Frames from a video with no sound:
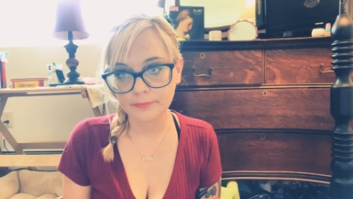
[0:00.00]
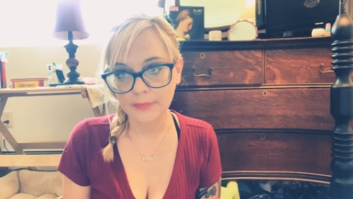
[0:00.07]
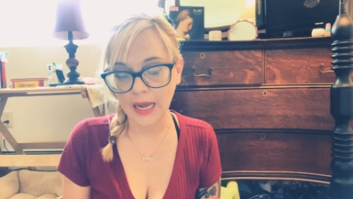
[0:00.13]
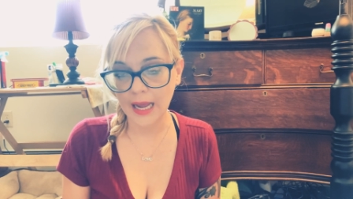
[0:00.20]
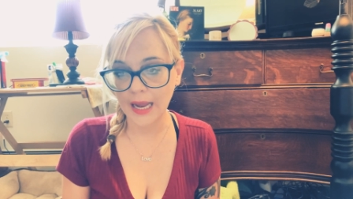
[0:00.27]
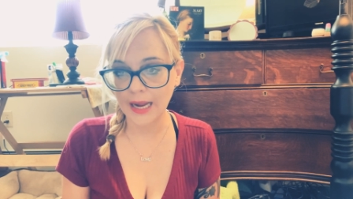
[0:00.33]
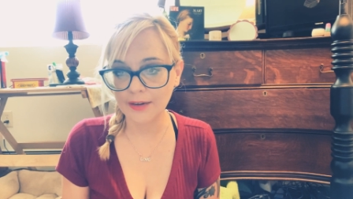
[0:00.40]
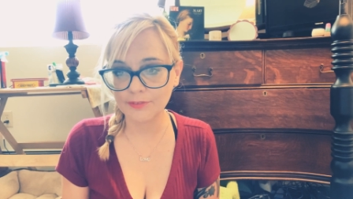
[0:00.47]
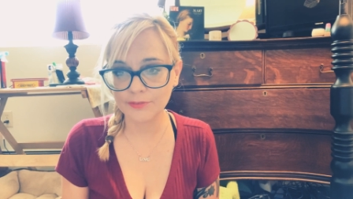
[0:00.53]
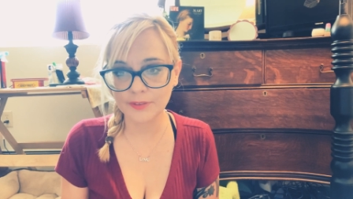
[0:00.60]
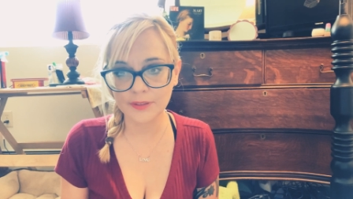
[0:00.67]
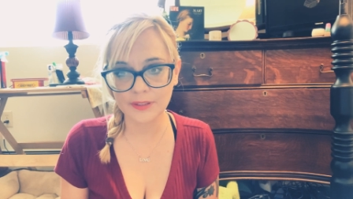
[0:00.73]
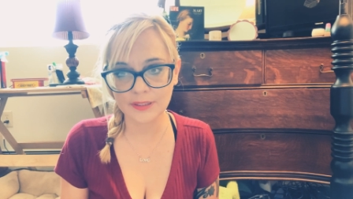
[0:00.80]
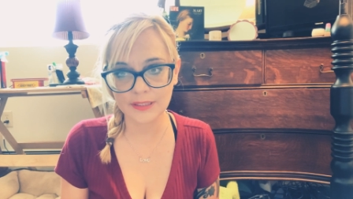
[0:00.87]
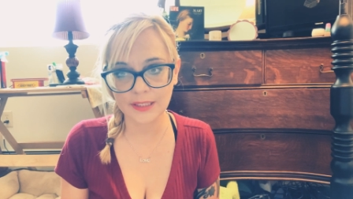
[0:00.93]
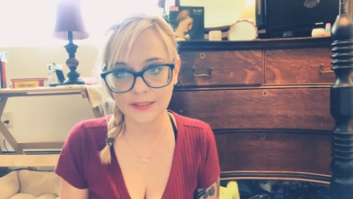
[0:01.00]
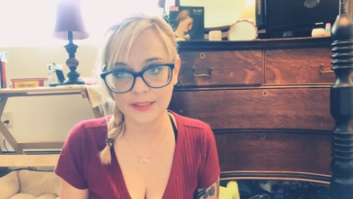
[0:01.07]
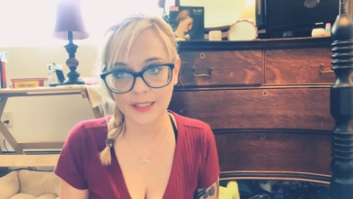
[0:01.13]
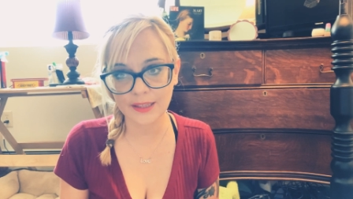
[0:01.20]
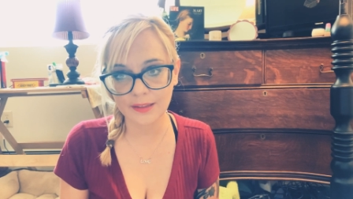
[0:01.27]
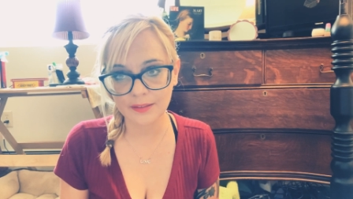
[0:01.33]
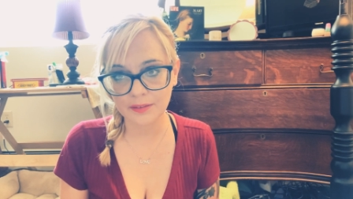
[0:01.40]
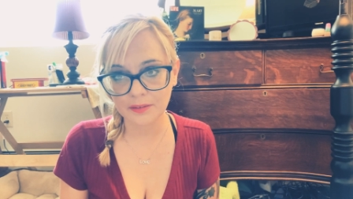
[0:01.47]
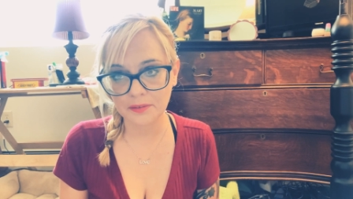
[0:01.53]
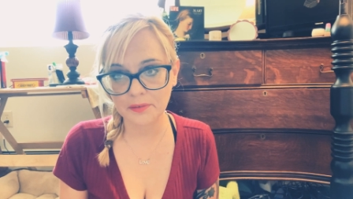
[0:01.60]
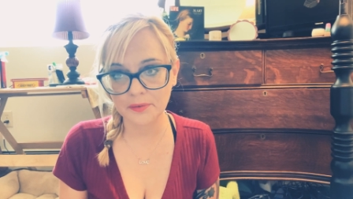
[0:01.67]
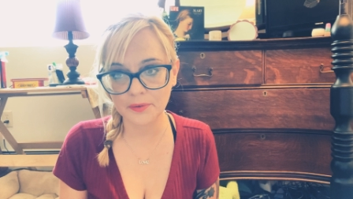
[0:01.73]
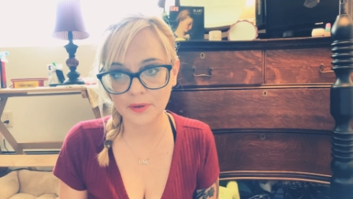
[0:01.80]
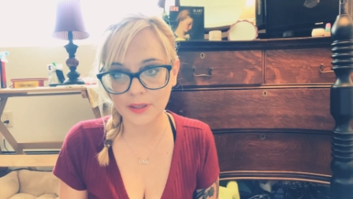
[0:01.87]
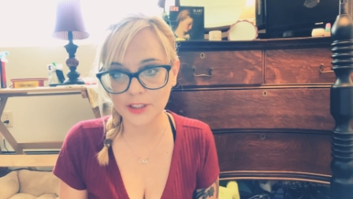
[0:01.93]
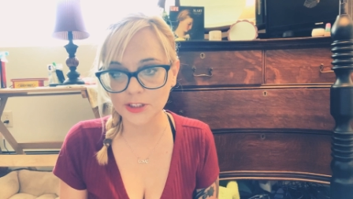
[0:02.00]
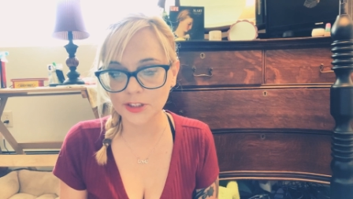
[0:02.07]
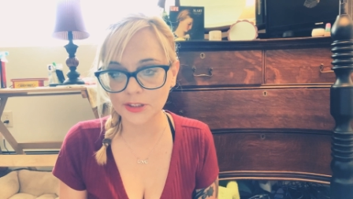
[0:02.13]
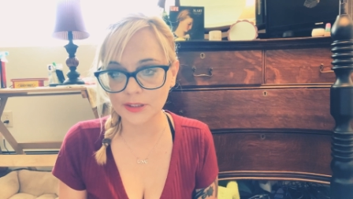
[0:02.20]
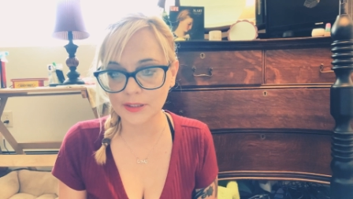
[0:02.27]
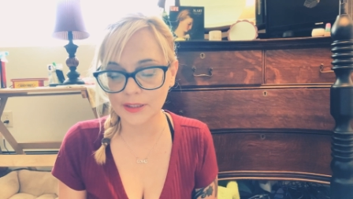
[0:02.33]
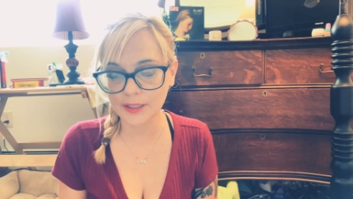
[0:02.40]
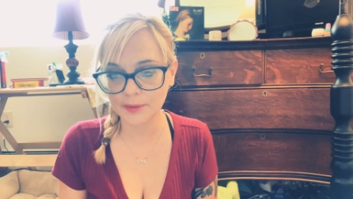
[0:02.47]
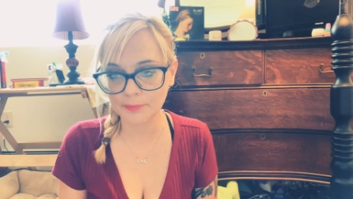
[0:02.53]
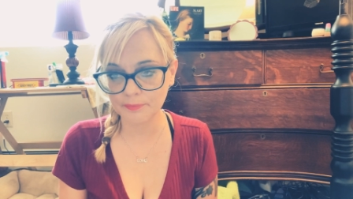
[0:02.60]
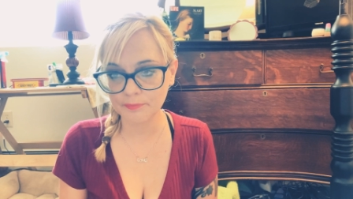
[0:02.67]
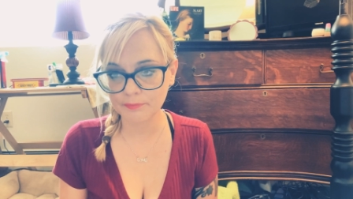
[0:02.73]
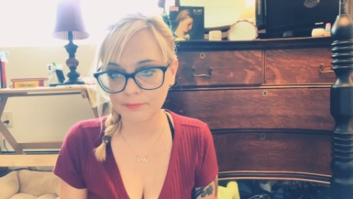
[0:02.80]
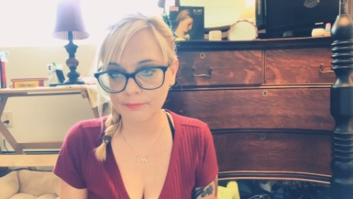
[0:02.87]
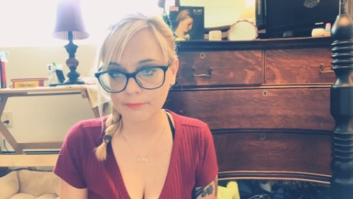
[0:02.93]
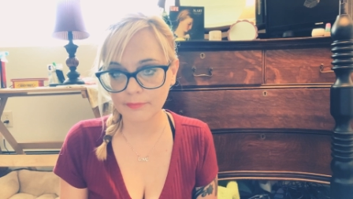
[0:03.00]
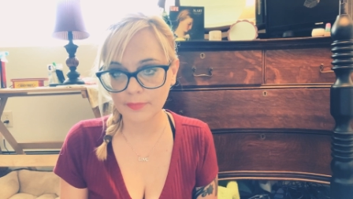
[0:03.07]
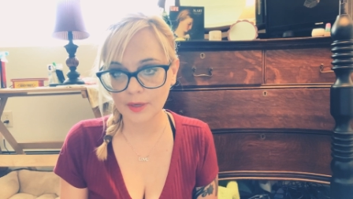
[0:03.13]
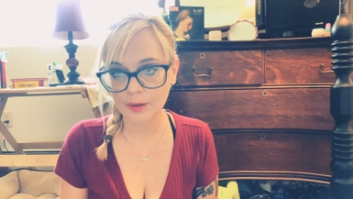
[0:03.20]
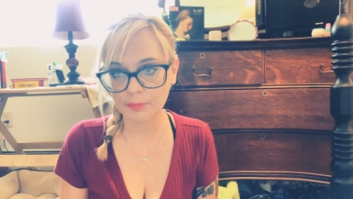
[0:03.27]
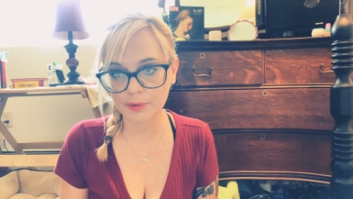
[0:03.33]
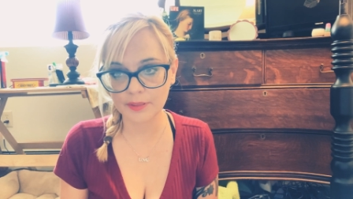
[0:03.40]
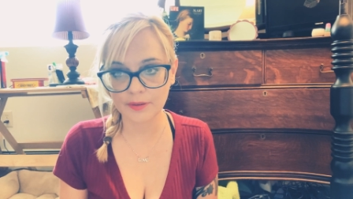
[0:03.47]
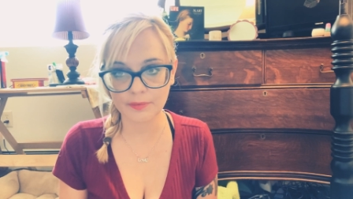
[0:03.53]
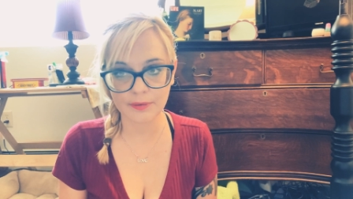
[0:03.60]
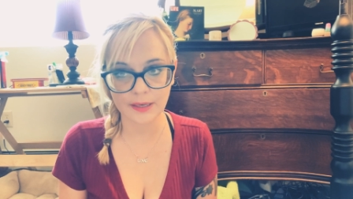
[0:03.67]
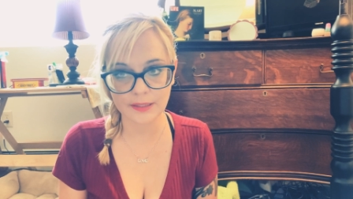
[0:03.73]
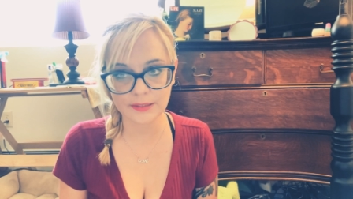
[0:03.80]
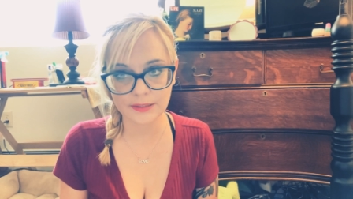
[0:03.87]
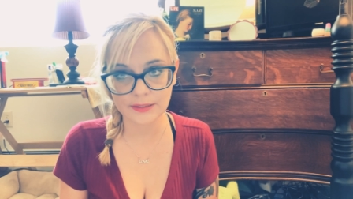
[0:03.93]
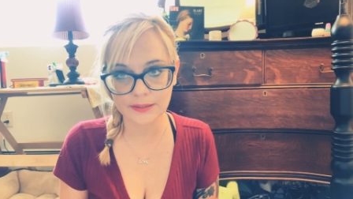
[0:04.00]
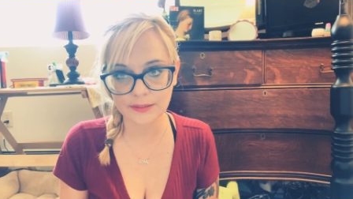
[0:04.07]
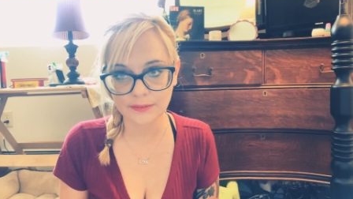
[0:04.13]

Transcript: a handful, a dozen who understood him, but the rest